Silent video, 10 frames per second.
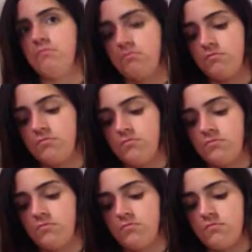
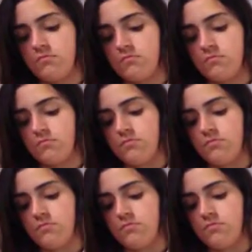
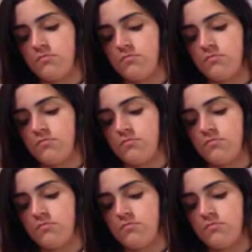No one is speaking in this clip.